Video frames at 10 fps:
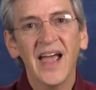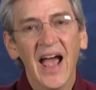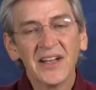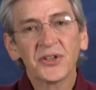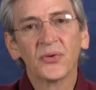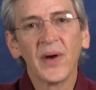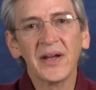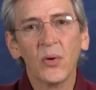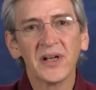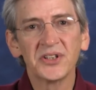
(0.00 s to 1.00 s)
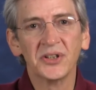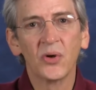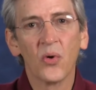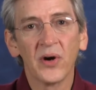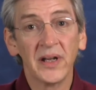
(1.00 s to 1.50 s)
That's a great question,
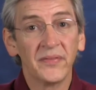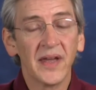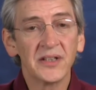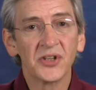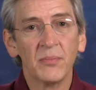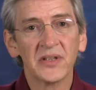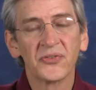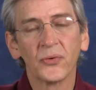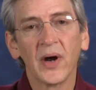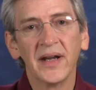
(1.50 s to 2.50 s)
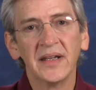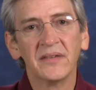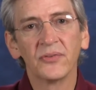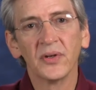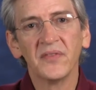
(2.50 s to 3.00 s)
Corey, and thanks so much for writing in
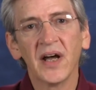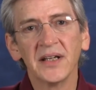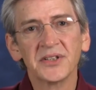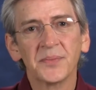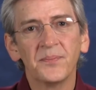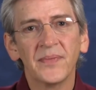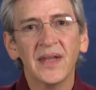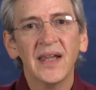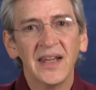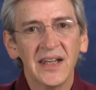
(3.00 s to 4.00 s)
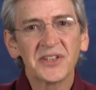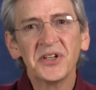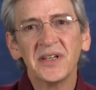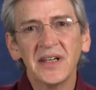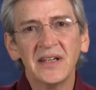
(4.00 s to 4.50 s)
for advice. Yes,
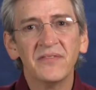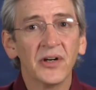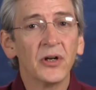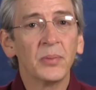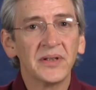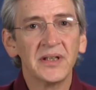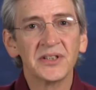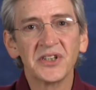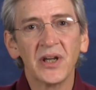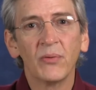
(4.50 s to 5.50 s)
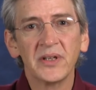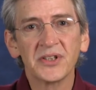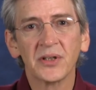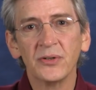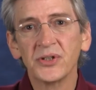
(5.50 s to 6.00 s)
indeed, Variable-D is the only
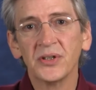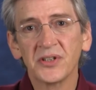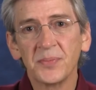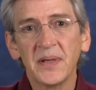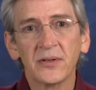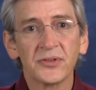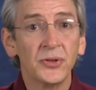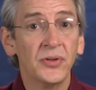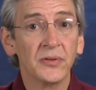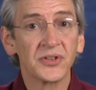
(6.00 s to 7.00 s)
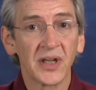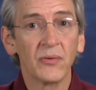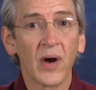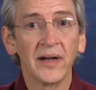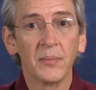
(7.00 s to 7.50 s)
solution to speakers who don't stay
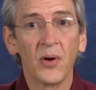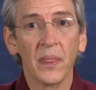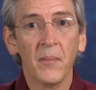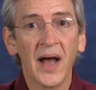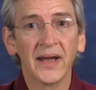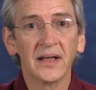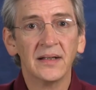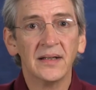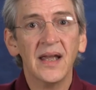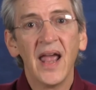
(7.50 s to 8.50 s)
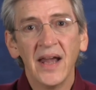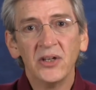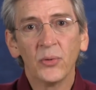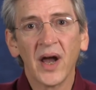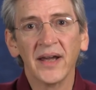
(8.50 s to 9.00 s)
right up on the mic. And
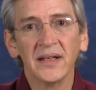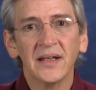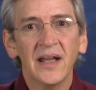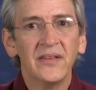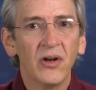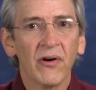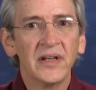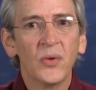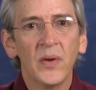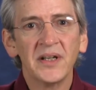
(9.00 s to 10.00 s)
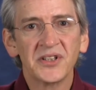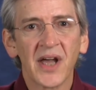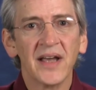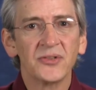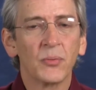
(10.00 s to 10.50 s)
you're right, the RE20
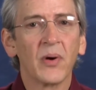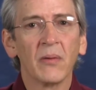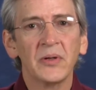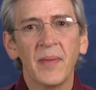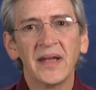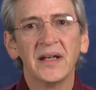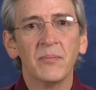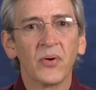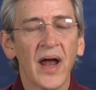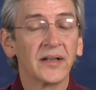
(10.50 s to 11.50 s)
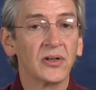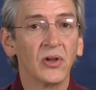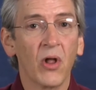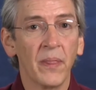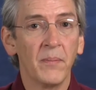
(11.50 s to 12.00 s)
size will probably make it
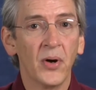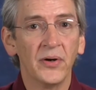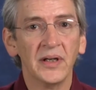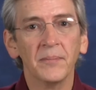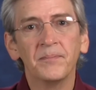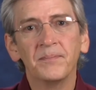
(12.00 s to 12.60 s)
impractical on the podium.